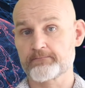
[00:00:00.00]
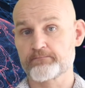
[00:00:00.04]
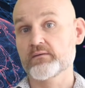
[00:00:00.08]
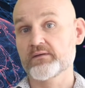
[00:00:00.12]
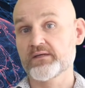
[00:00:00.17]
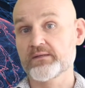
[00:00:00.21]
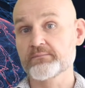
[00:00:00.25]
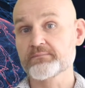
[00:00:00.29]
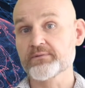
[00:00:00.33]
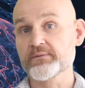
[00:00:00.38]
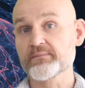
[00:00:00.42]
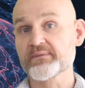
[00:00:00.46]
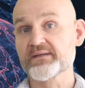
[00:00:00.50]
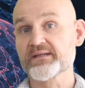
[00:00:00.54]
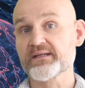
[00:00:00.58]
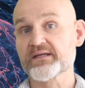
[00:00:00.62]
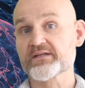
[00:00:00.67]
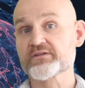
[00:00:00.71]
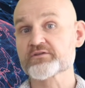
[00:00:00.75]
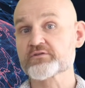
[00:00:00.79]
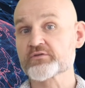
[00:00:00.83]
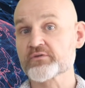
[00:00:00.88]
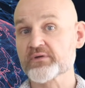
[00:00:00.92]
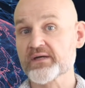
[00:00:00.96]
Implement a
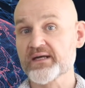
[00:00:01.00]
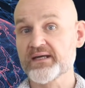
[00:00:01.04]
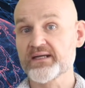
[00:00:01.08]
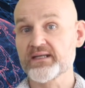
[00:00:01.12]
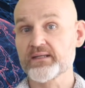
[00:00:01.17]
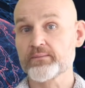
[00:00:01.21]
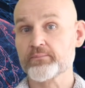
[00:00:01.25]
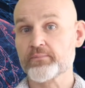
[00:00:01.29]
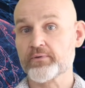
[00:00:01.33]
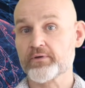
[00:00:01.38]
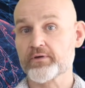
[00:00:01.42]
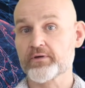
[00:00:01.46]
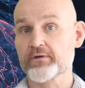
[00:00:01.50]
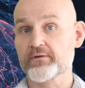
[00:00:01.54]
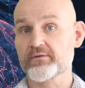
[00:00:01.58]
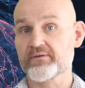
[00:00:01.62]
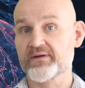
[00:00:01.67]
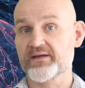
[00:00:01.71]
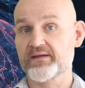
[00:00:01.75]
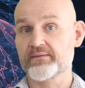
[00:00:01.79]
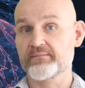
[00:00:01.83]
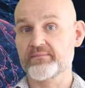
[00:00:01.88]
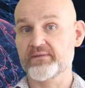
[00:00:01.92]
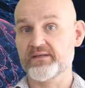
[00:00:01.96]
training
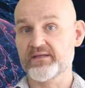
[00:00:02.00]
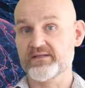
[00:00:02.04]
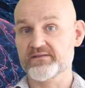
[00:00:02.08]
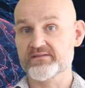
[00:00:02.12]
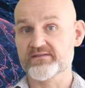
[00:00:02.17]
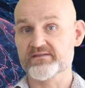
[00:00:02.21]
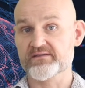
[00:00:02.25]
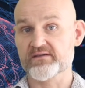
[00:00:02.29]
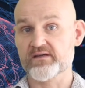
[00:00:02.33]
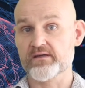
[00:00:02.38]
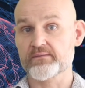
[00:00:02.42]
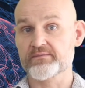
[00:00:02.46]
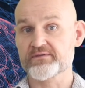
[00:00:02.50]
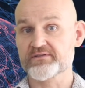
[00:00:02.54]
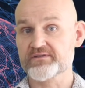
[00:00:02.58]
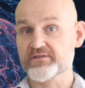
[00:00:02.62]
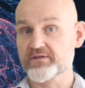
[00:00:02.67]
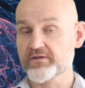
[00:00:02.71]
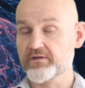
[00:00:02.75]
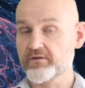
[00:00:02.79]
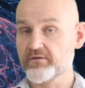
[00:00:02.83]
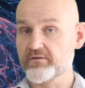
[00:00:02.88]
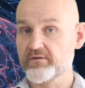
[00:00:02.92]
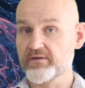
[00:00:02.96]
program in
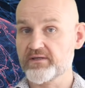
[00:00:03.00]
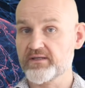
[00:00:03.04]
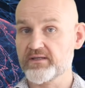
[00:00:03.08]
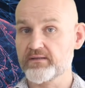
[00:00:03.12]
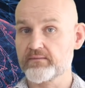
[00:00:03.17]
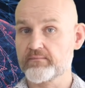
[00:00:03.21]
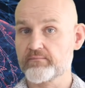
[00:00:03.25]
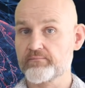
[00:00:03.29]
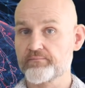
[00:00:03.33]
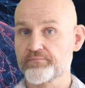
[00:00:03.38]
cybersecurity.